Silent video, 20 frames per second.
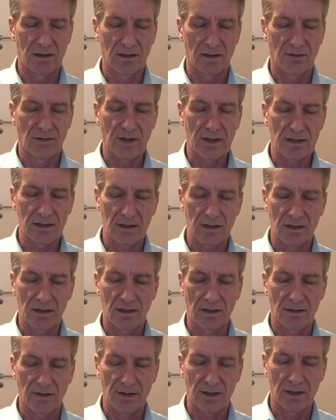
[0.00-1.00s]
then
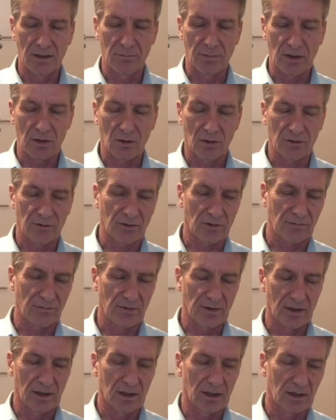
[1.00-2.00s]
because of
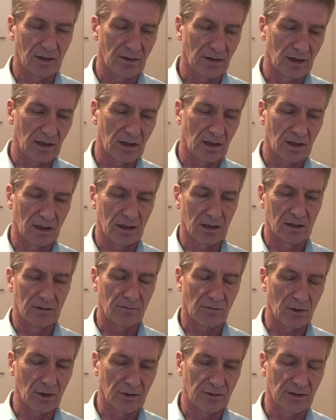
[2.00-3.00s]
the
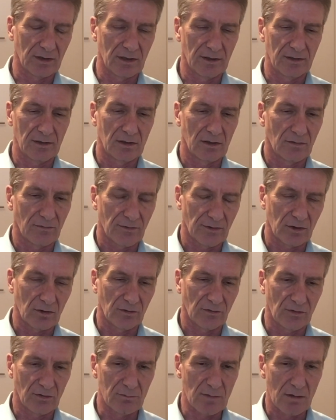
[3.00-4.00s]
volatility of the
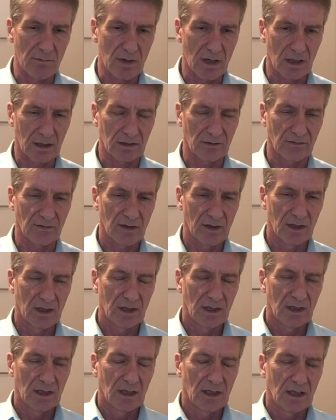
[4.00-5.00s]
consumer markets
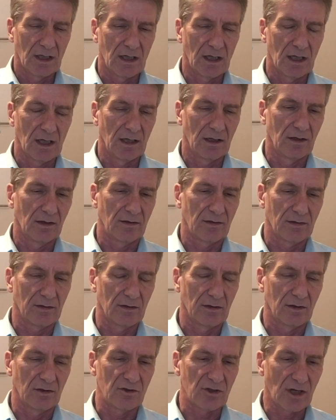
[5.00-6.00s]
and
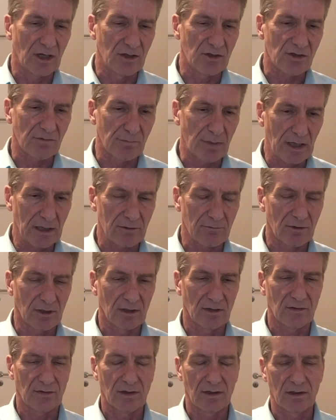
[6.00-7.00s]
change in
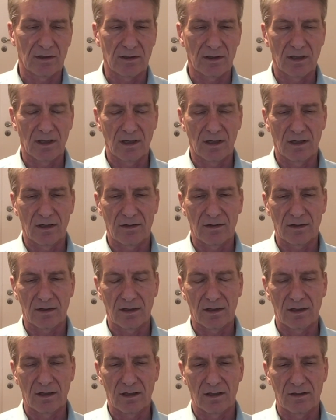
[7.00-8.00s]
batteries and
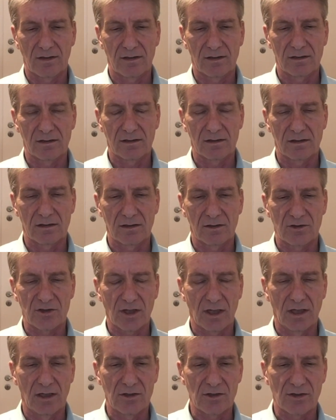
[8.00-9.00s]

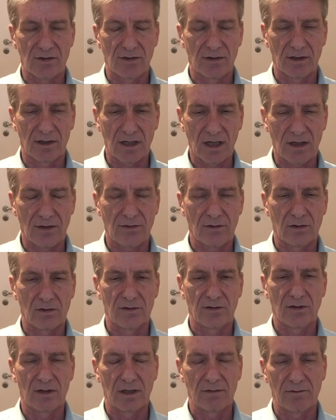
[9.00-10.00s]
changes in
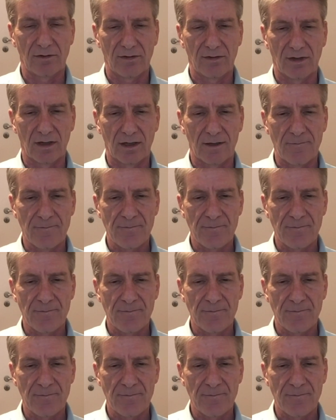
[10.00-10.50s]
cathodes and everything.